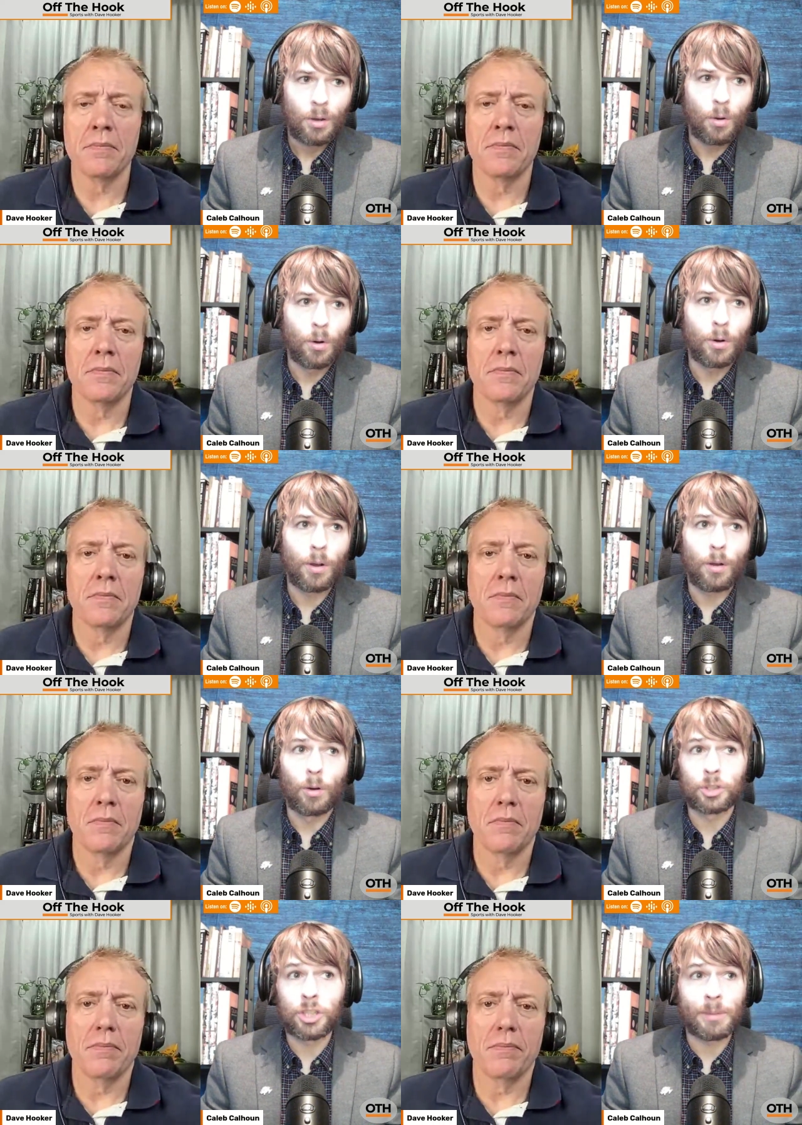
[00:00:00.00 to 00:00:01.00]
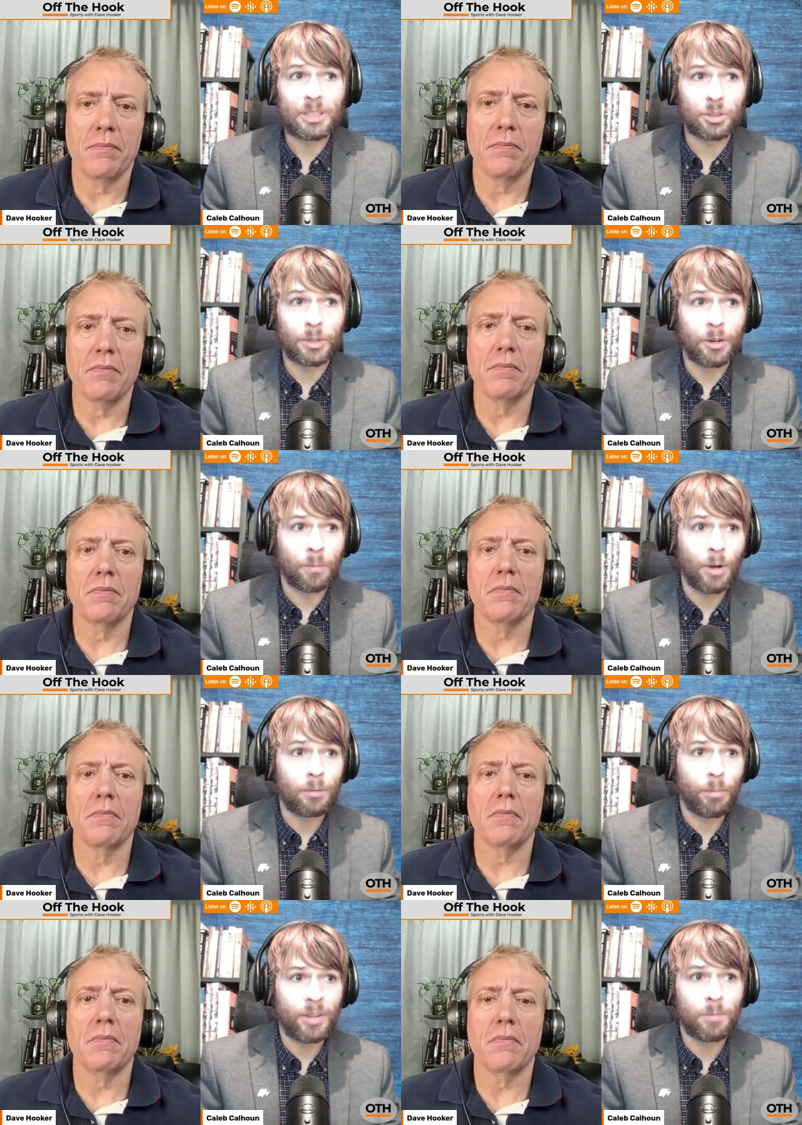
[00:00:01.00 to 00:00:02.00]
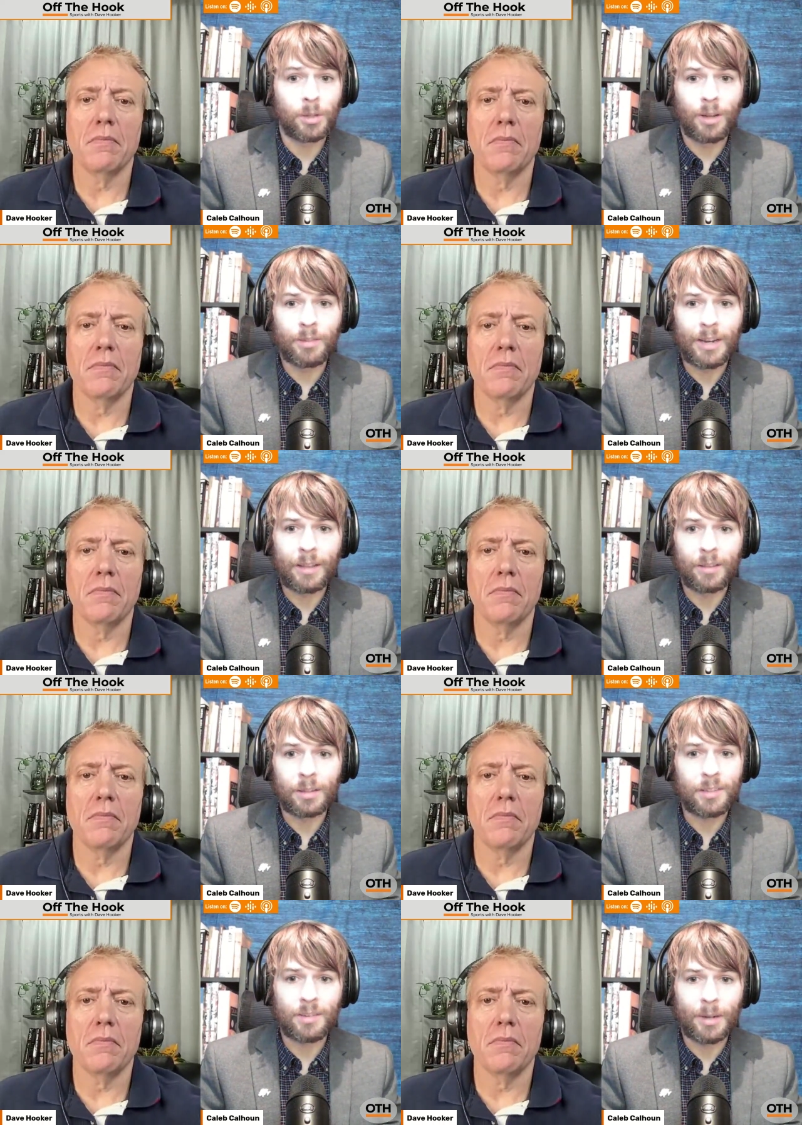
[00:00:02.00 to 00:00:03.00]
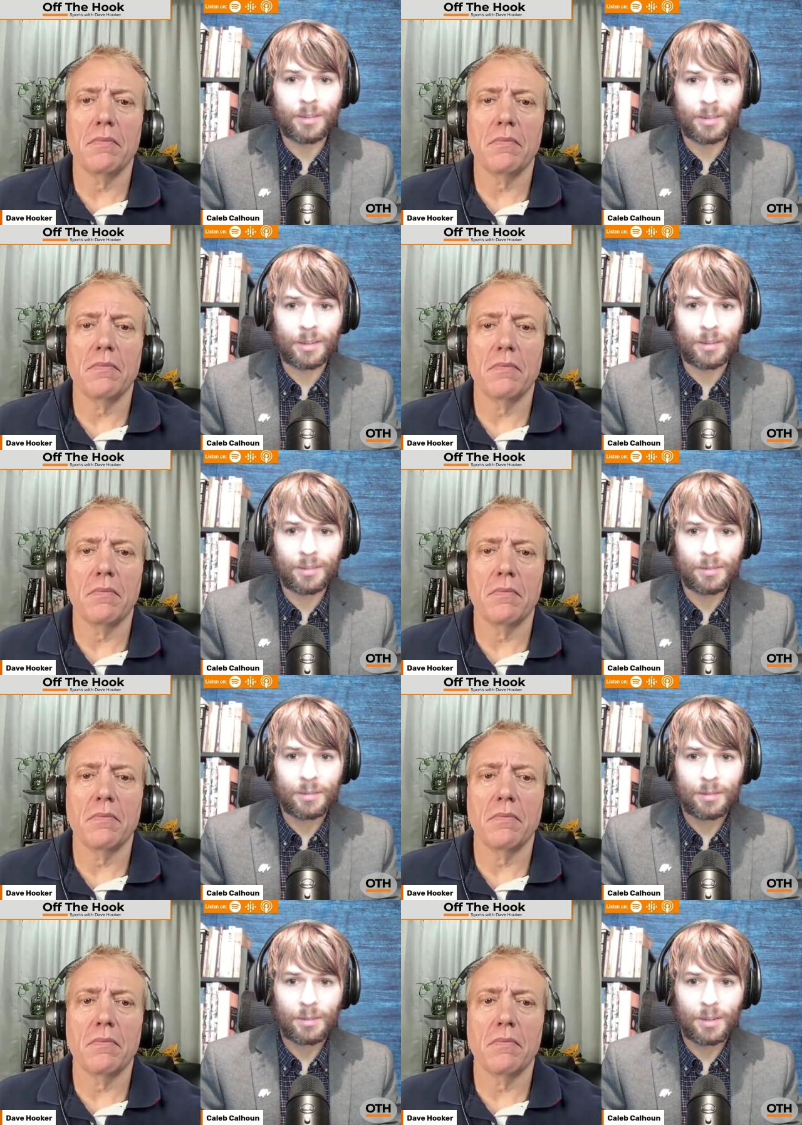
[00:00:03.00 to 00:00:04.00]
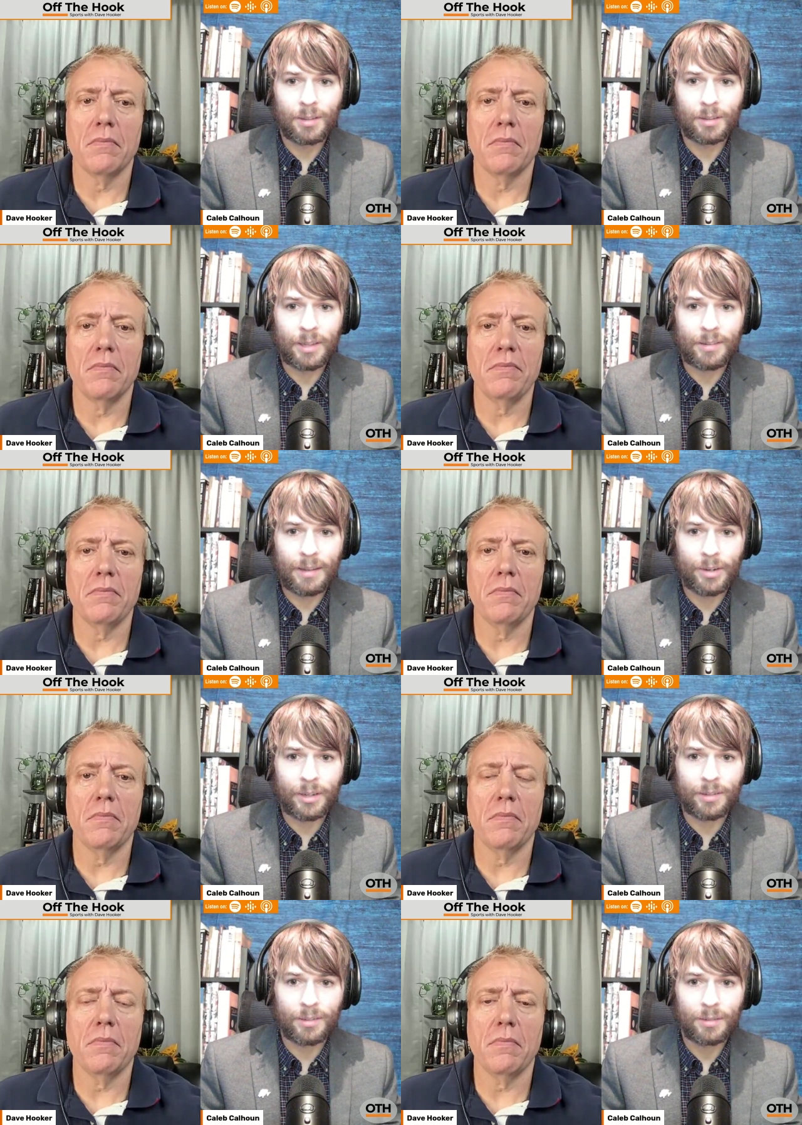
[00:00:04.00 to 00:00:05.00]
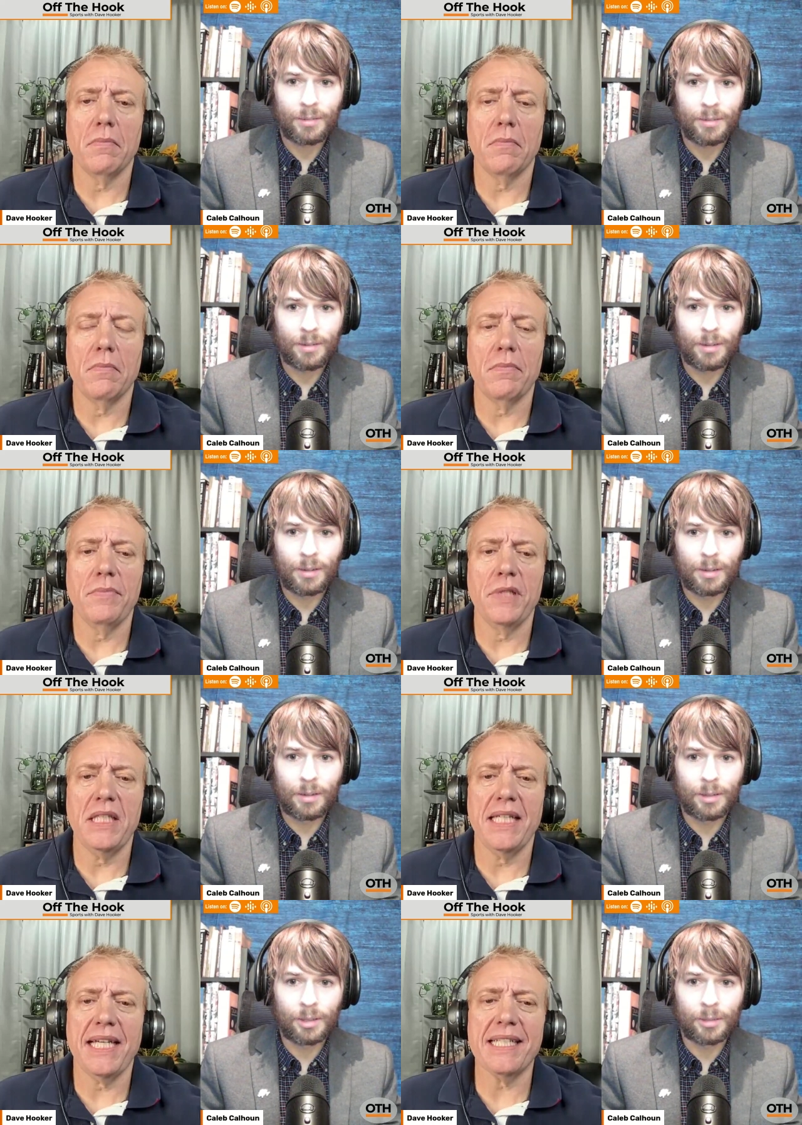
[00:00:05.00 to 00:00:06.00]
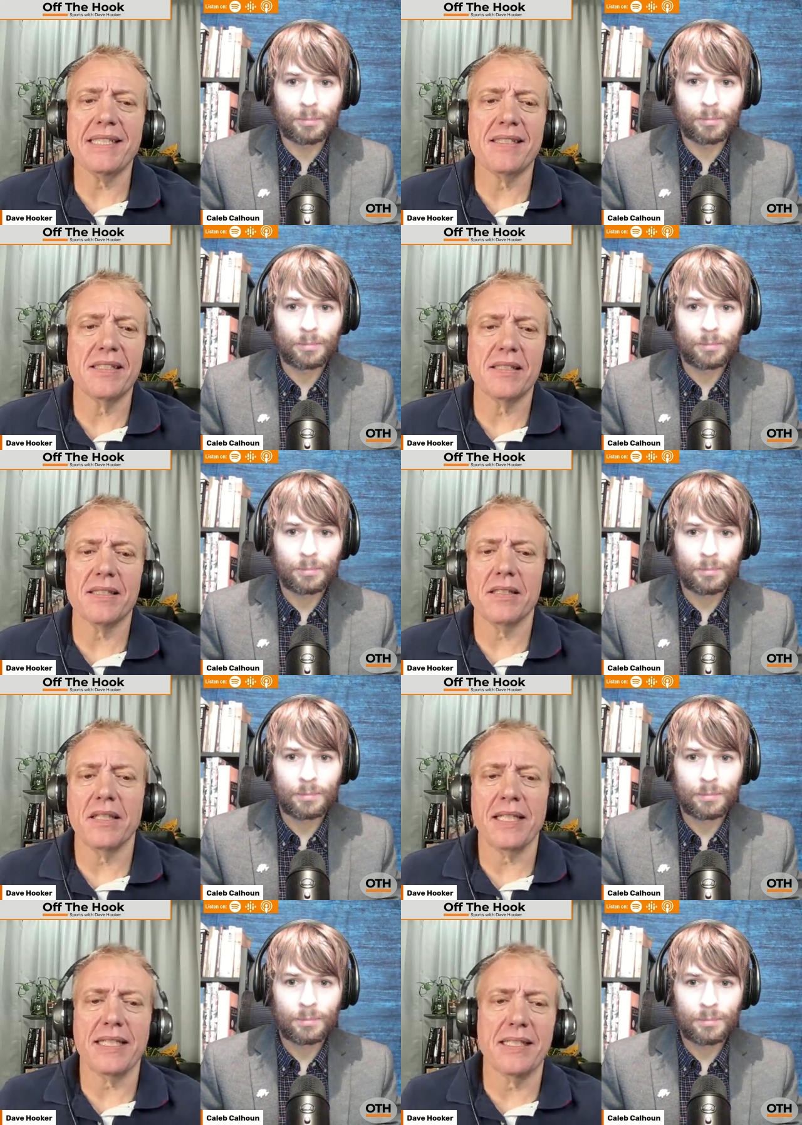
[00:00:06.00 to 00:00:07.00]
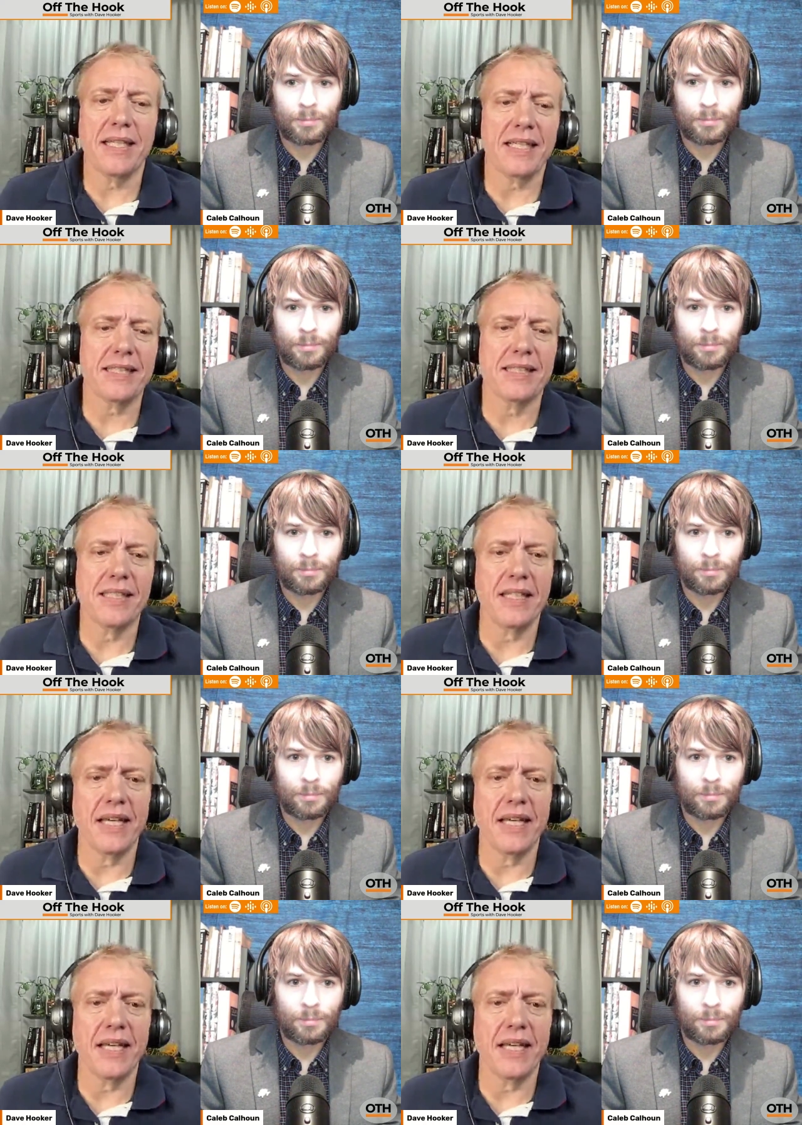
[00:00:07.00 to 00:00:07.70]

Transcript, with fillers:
Speaker 1: or or Jimmy Streater probably is beloved and had the least amount of success in the late seventies.
Speaker 2: Yeah, um, I could I could see